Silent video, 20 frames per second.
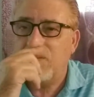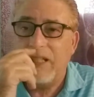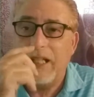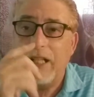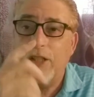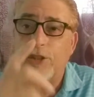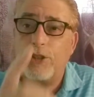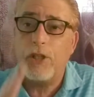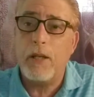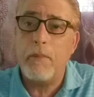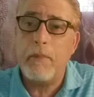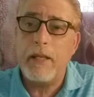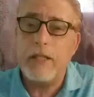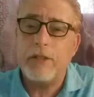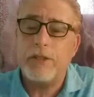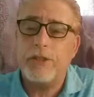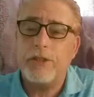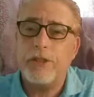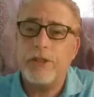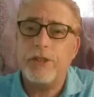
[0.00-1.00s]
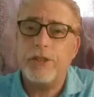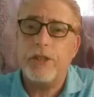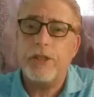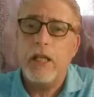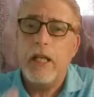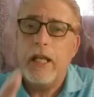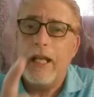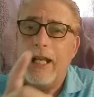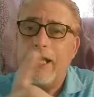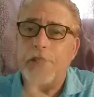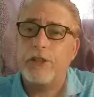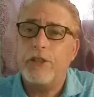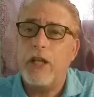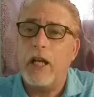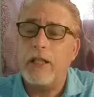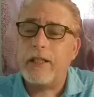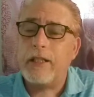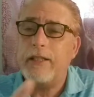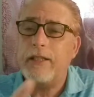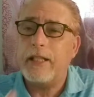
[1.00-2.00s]
In some instances, it's
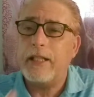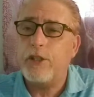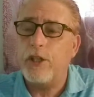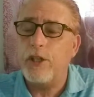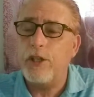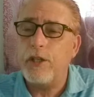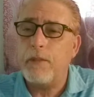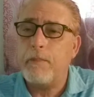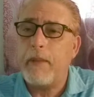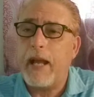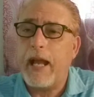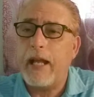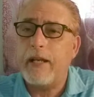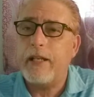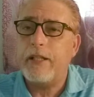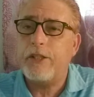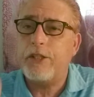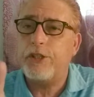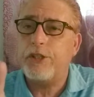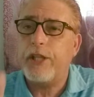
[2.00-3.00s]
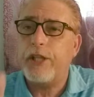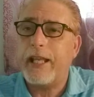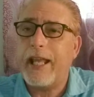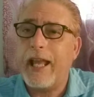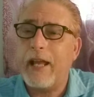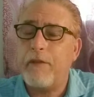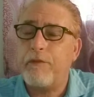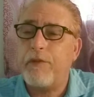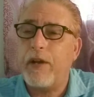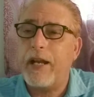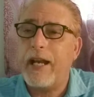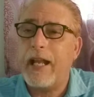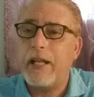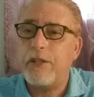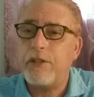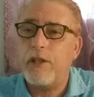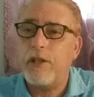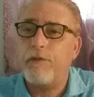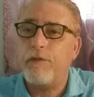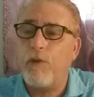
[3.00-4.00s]
not that they turn to bad, it's just they can't
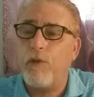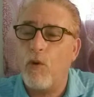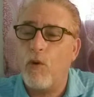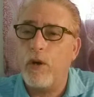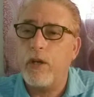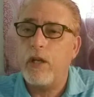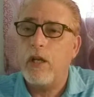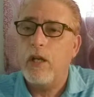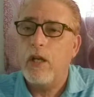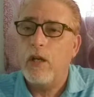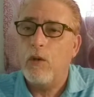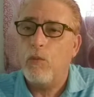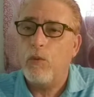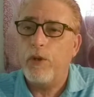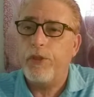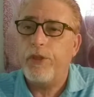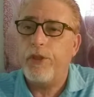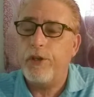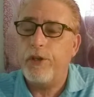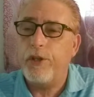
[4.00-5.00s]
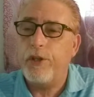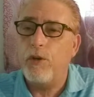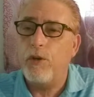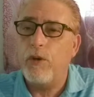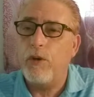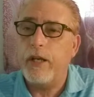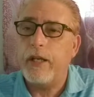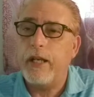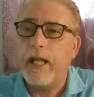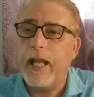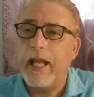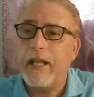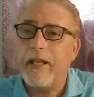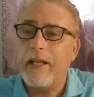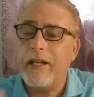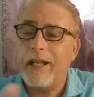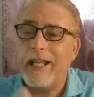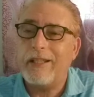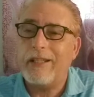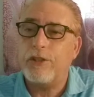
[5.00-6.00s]
financially afford what they're doing, and they
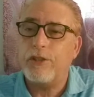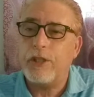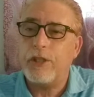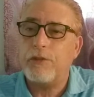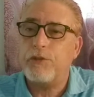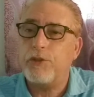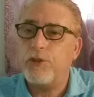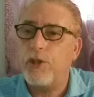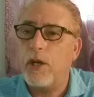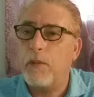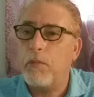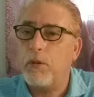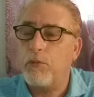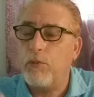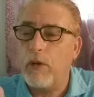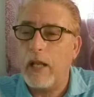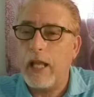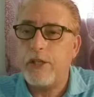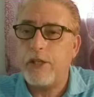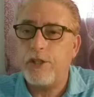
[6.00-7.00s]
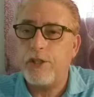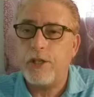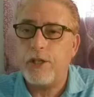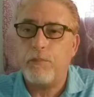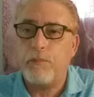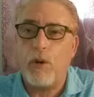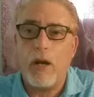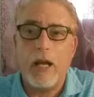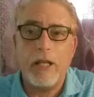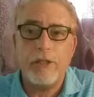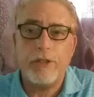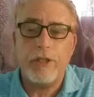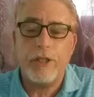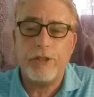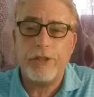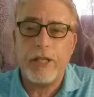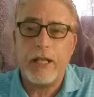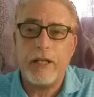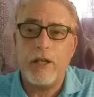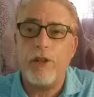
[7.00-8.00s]
get themselves in trouble, relationship-wise, this,
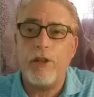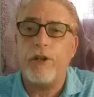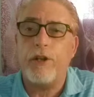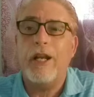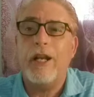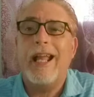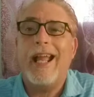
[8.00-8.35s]
that, and other,